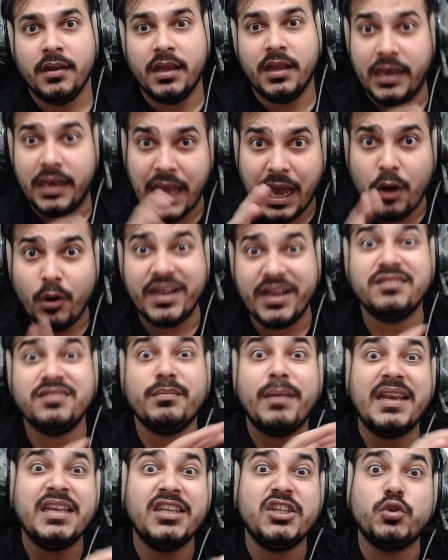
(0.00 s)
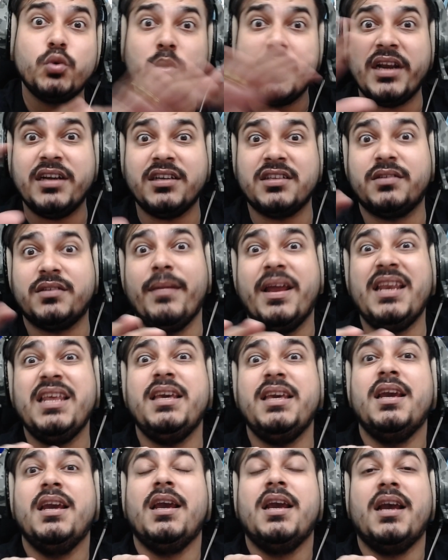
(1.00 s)
Nowadays, many students,
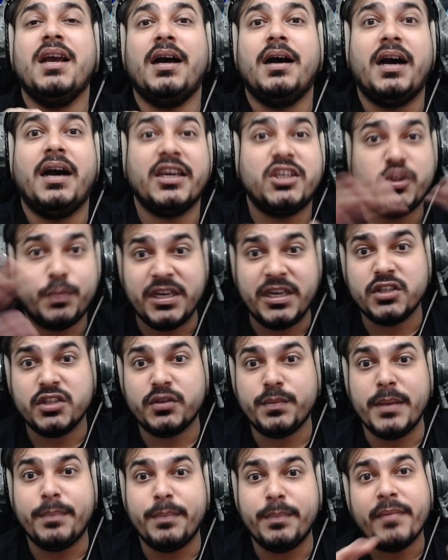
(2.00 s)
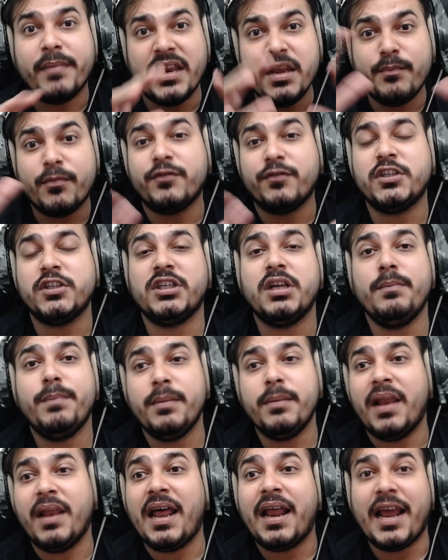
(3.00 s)
many experienced people, many professional
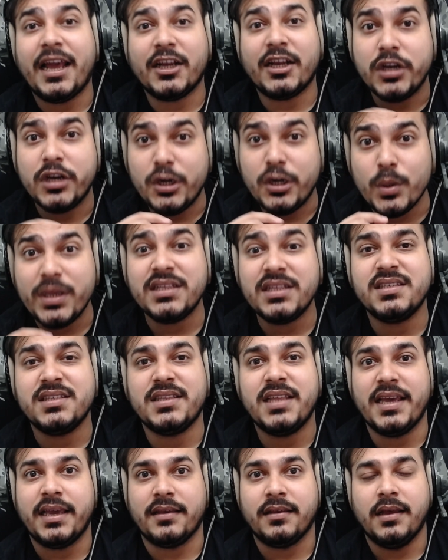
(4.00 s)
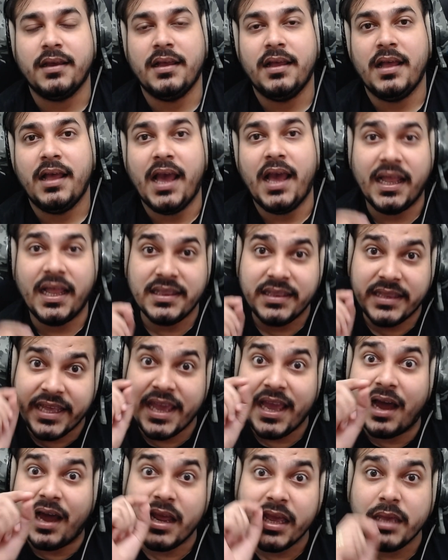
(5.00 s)
people are actually doing this thing and they
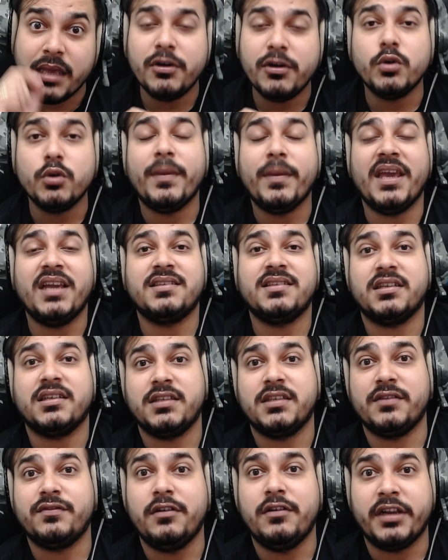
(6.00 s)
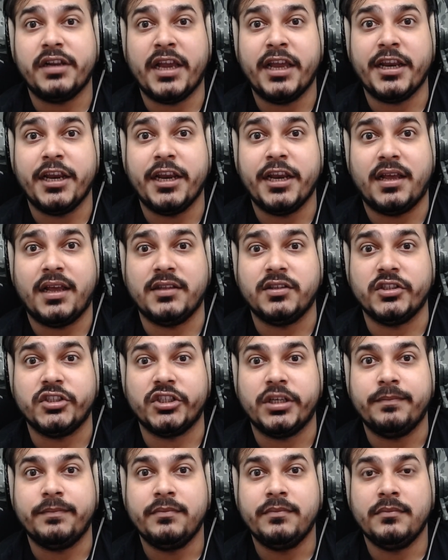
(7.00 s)
are able to make a successful career
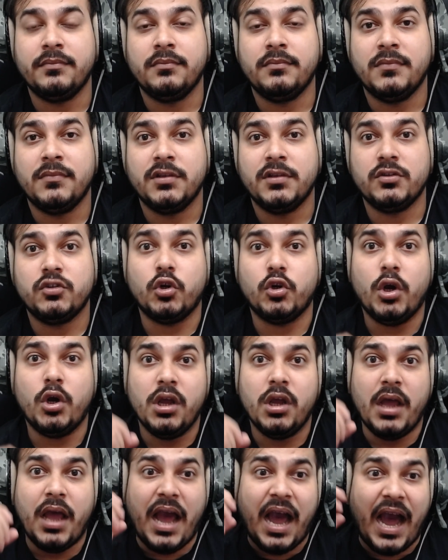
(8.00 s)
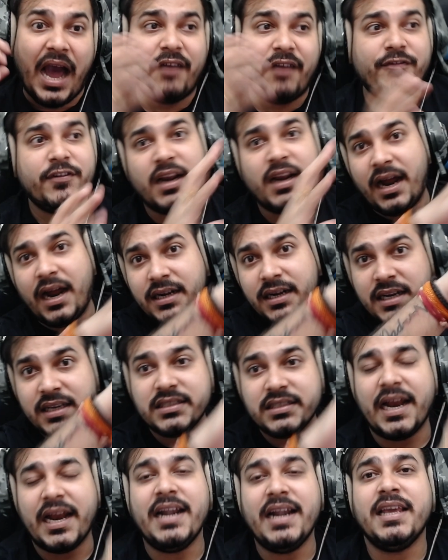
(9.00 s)
transition. So after
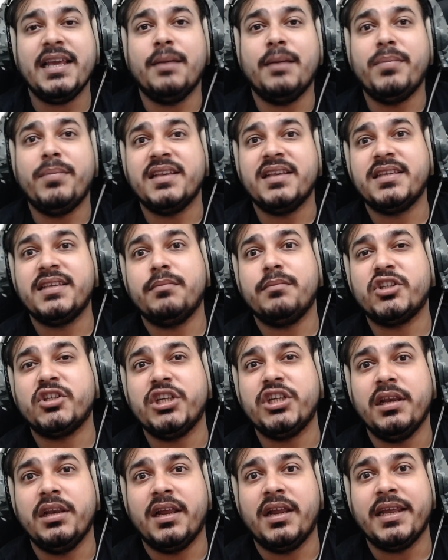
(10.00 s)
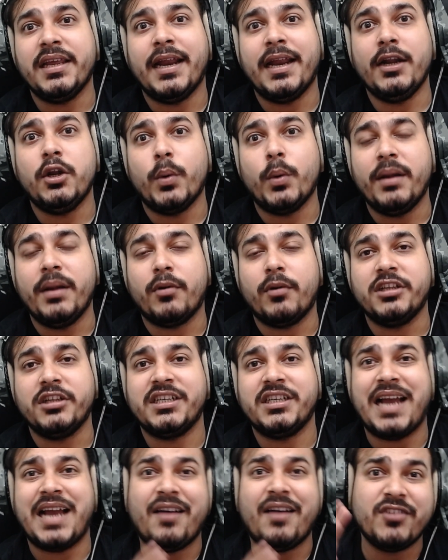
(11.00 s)
understanding a basic machine learning end-to-end
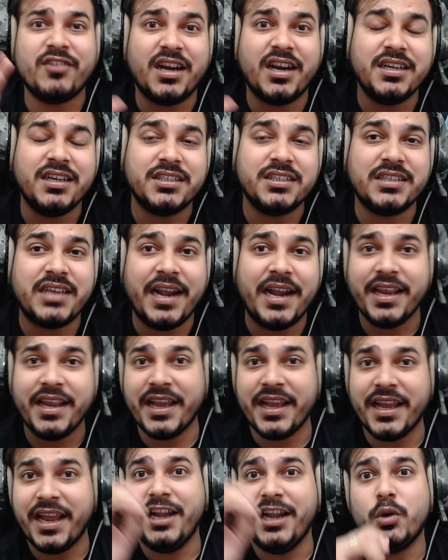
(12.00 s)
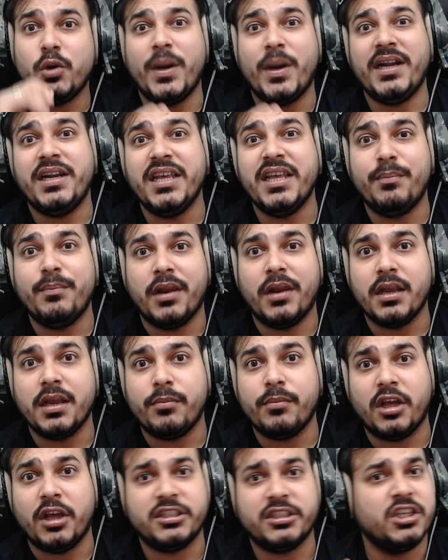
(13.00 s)
project, after understanding an end-to-end deep learning
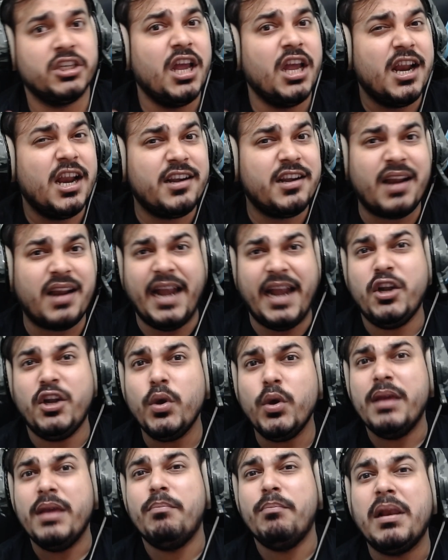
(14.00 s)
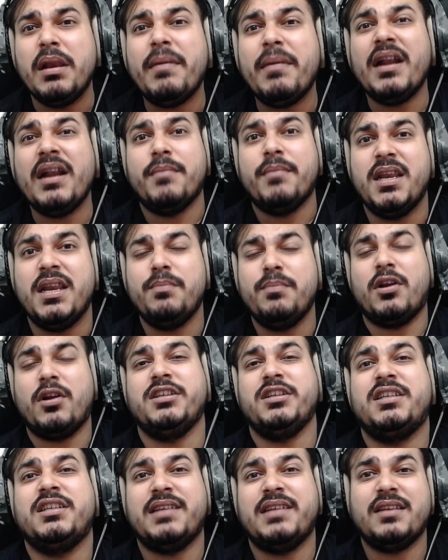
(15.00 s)
project, try to implement many
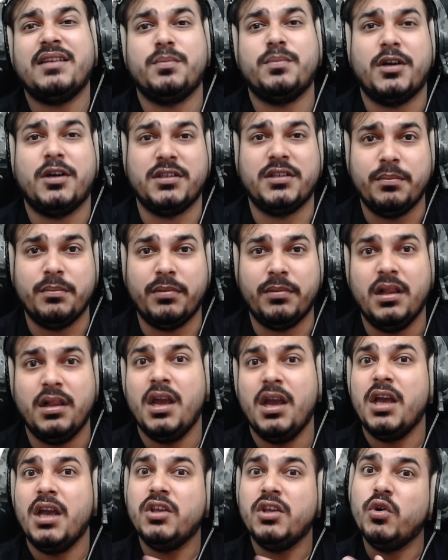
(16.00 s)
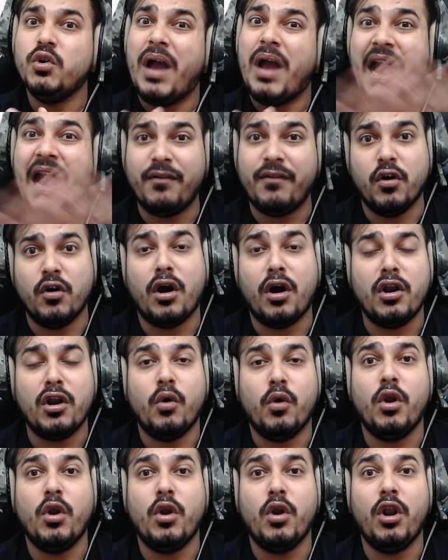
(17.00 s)
projects as possible. You have whole
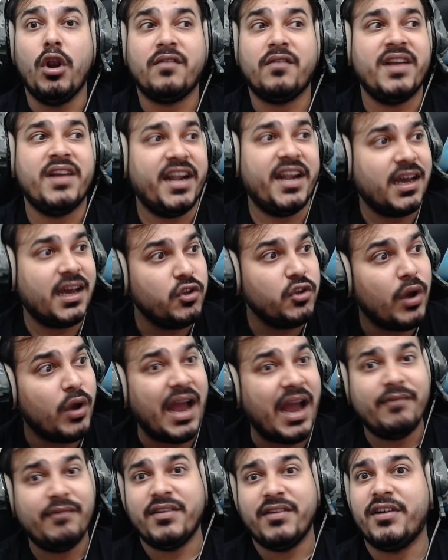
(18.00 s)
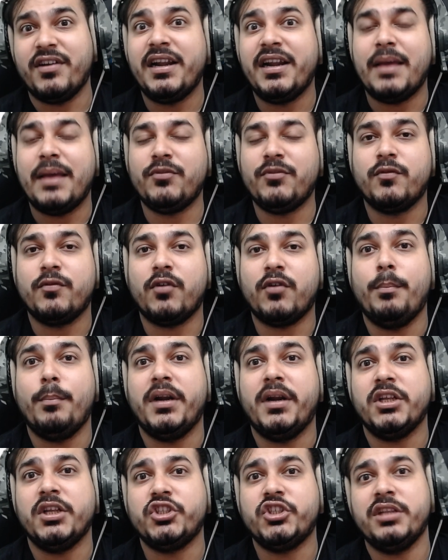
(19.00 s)
lot of data. You have different types of
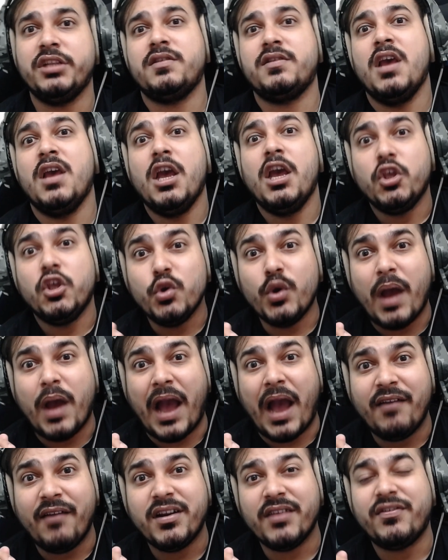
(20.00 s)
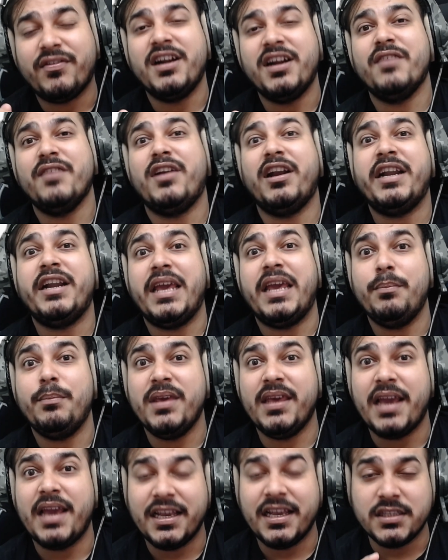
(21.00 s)
competitions. You have different
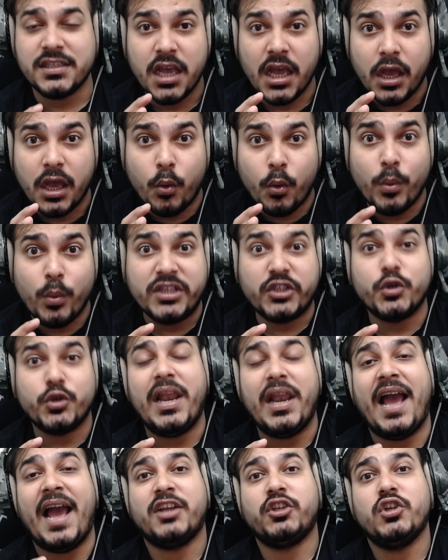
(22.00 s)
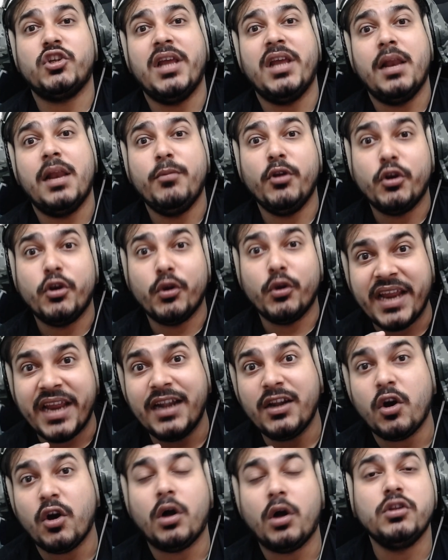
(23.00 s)
APIs, which will actually help you to
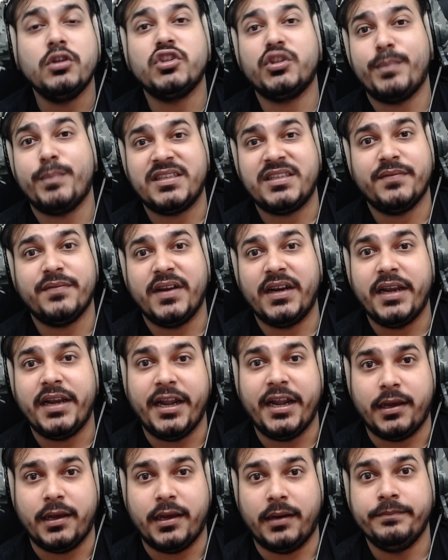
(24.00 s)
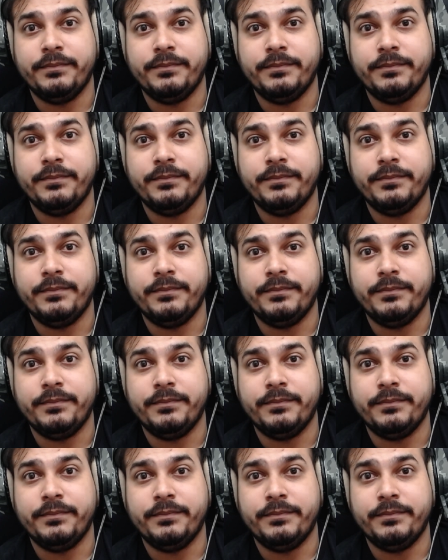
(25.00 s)
get all those specific data.